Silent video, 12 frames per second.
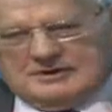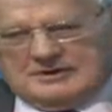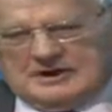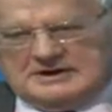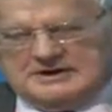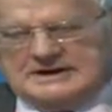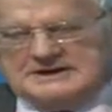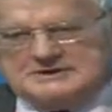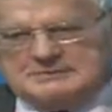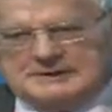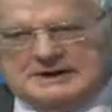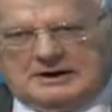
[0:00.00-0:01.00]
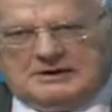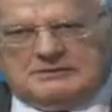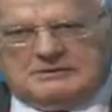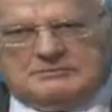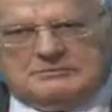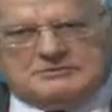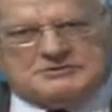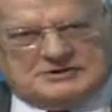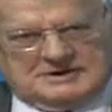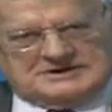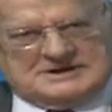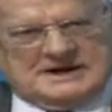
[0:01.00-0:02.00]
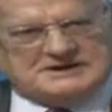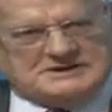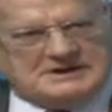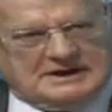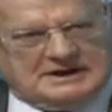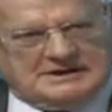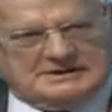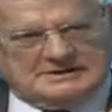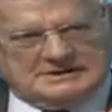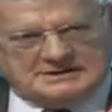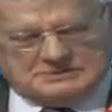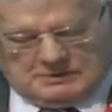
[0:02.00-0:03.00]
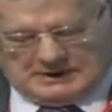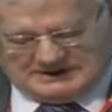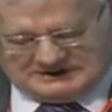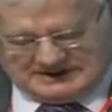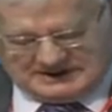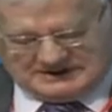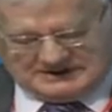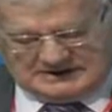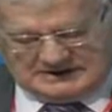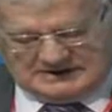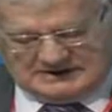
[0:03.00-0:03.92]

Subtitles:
that needs to be done transnationally as well as nationally.